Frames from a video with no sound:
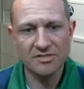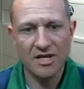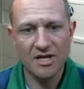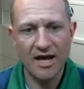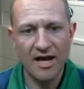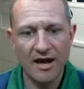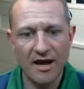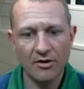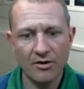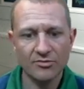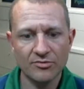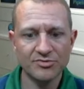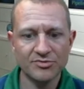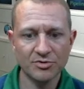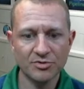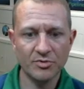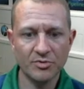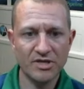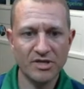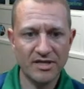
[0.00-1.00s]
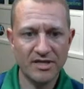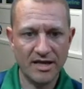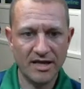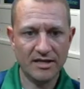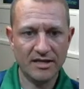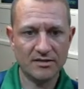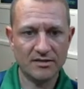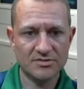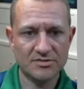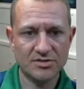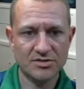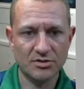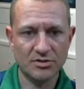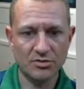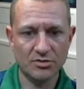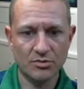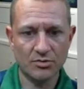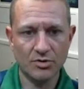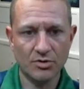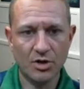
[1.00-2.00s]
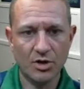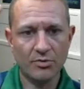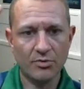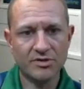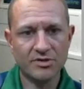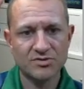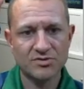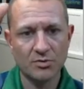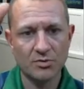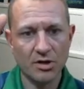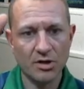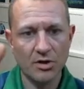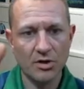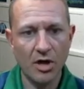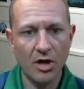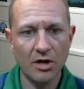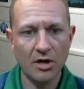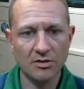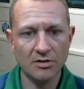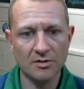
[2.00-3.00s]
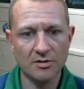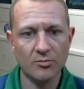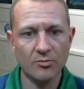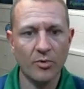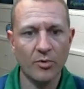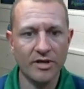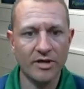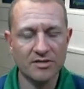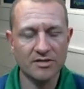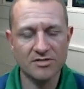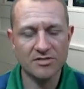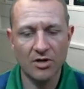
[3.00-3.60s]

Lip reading: how do we get it to go into a column when it's